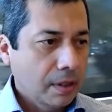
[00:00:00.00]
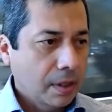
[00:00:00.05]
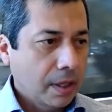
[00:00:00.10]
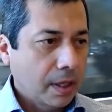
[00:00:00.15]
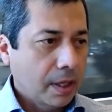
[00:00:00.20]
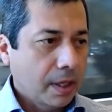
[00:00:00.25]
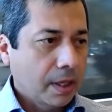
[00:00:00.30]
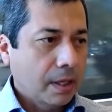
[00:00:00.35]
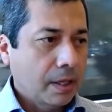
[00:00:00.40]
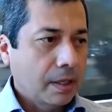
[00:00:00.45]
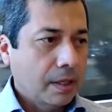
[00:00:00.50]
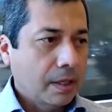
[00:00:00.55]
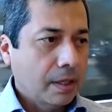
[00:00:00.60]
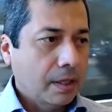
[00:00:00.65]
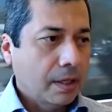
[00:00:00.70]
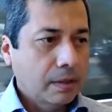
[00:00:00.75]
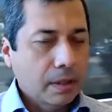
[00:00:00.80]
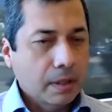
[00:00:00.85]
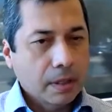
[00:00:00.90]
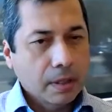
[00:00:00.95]
And
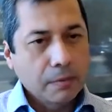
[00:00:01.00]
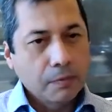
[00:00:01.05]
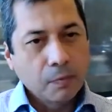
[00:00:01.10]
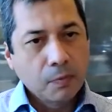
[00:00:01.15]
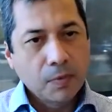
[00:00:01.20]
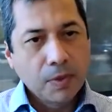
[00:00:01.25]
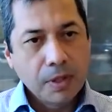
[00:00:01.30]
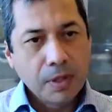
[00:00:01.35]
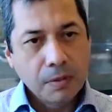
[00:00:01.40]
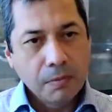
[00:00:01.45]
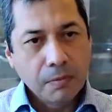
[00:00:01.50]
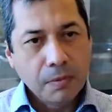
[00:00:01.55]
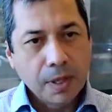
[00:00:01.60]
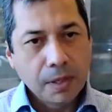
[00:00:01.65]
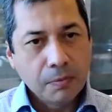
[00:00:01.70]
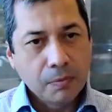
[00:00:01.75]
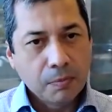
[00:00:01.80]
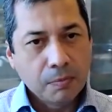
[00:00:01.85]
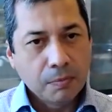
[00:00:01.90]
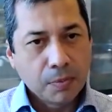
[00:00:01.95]
we
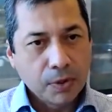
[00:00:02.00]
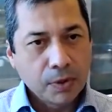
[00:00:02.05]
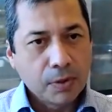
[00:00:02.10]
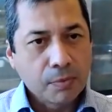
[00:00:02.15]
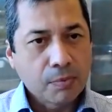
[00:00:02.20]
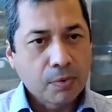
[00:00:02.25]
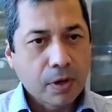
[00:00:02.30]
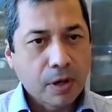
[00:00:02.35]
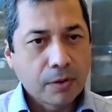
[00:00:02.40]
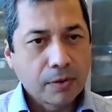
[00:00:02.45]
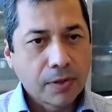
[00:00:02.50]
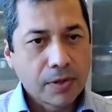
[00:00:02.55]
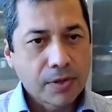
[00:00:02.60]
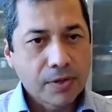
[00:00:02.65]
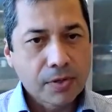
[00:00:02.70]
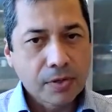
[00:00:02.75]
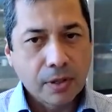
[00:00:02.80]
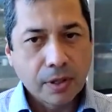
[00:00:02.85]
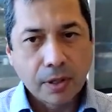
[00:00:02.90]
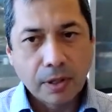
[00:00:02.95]
made pretty good progress